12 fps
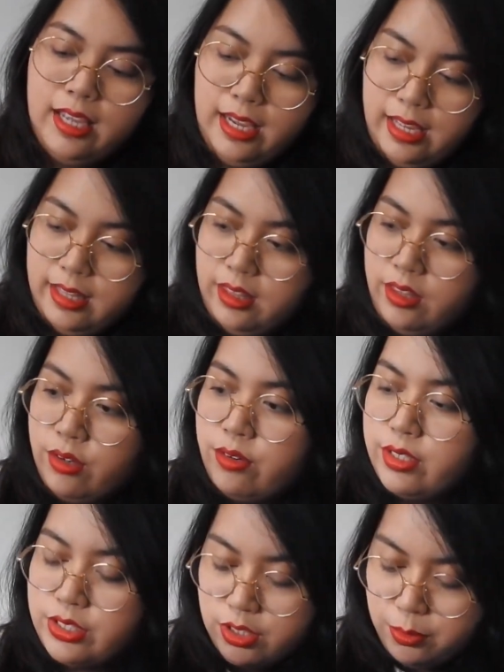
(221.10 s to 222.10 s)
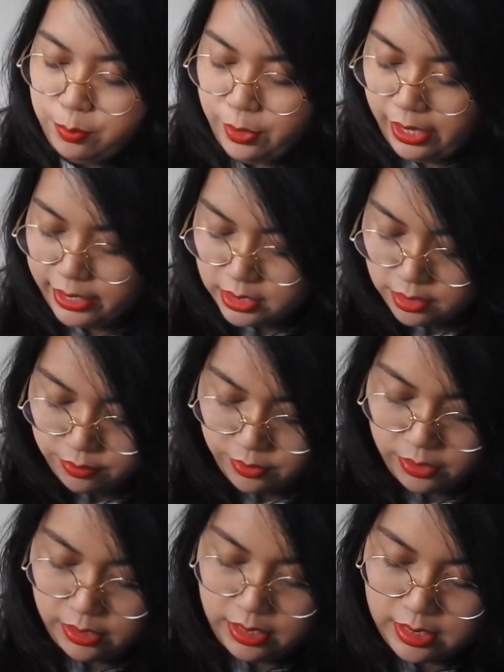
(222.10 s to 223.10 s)
And the original price
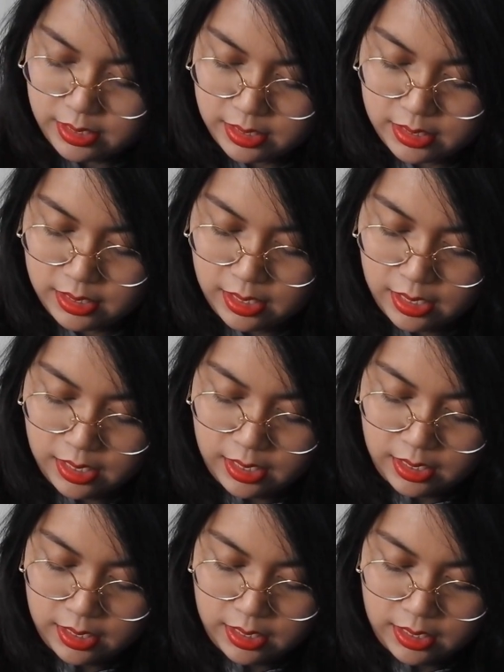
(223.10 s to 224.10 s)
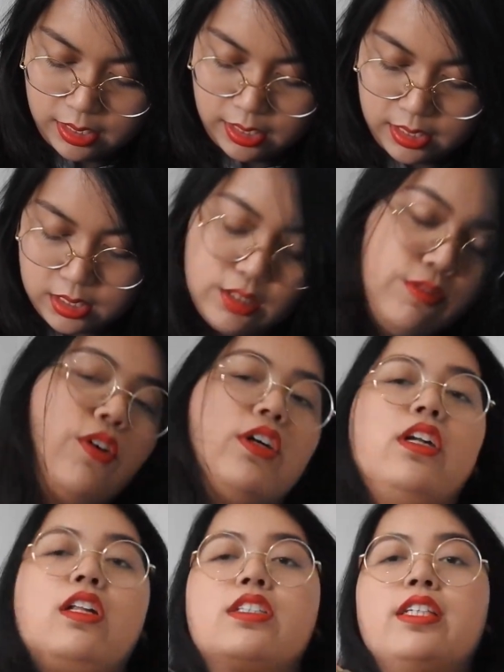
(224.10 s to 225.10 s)
for this is
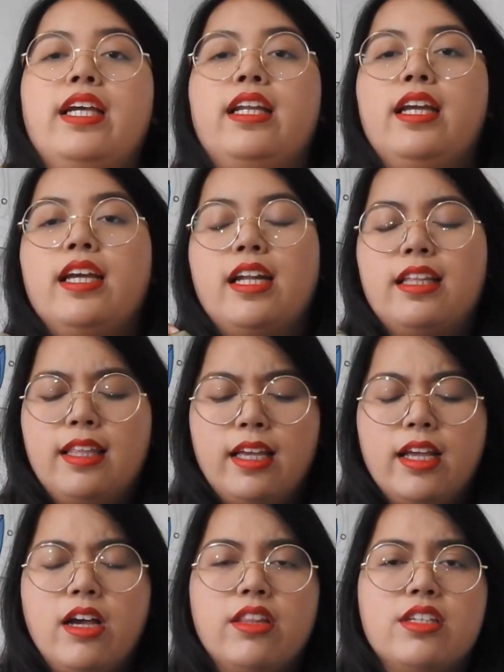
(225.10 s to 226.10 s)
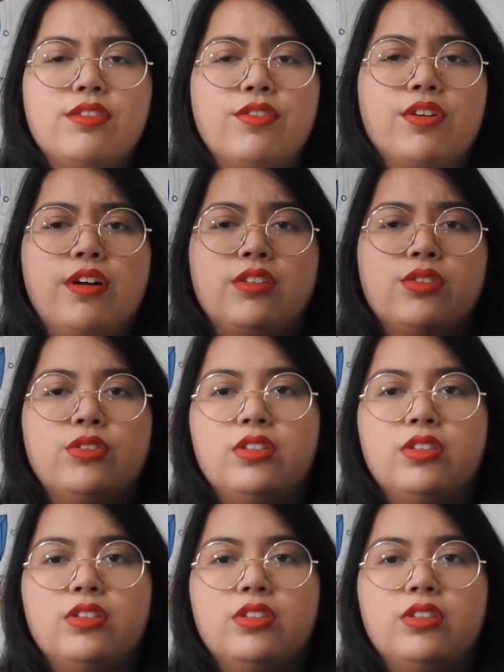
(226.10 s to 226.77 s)
$4.80, and I think I got this for around